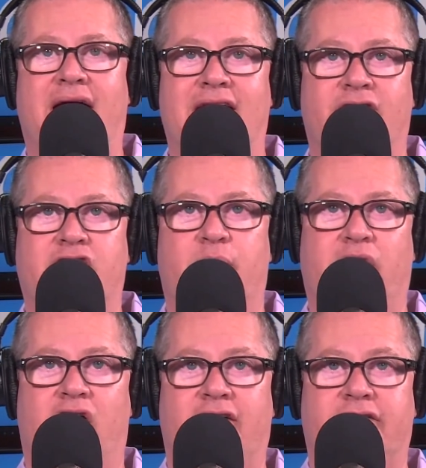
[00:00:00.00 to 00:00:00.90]
by and have a
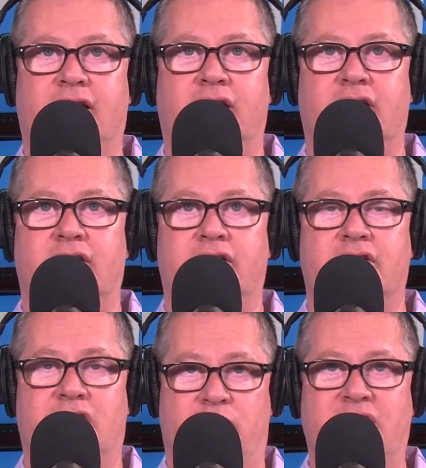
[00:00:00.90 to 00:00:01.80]
cup of coffee.
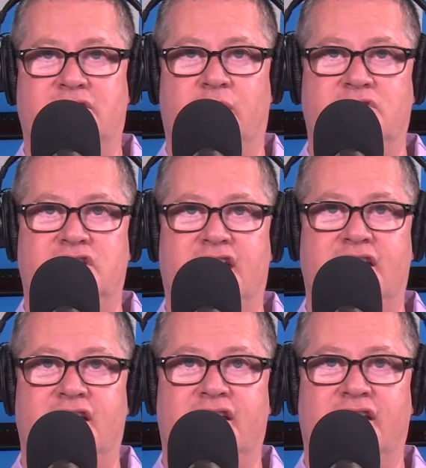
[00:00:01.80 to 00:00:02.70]
That's basically what she
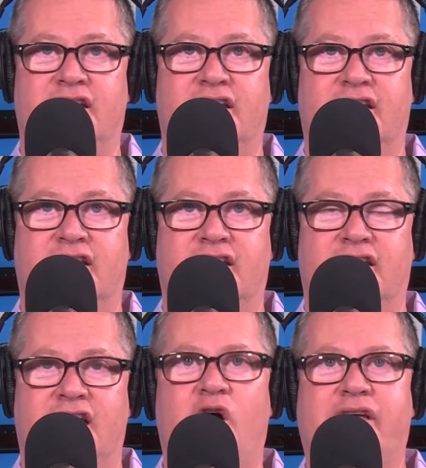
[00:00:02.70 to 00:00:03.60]
did?
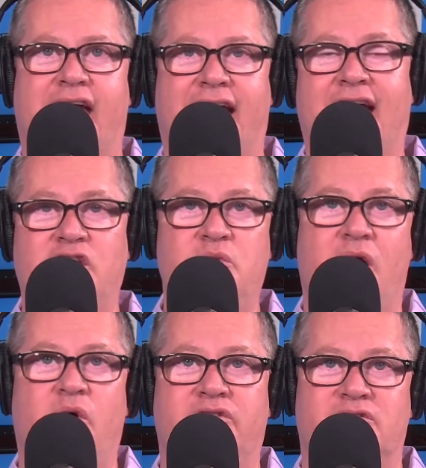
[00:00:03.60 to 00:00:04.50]
Correct. Okay. And you
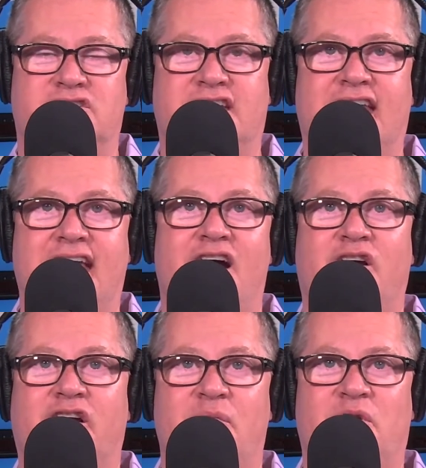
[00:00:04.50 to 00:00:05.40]
went with her. She said, hey,
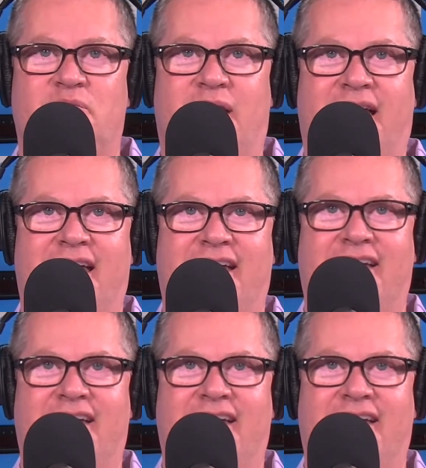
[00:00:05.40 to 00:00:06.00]
hon, come with me.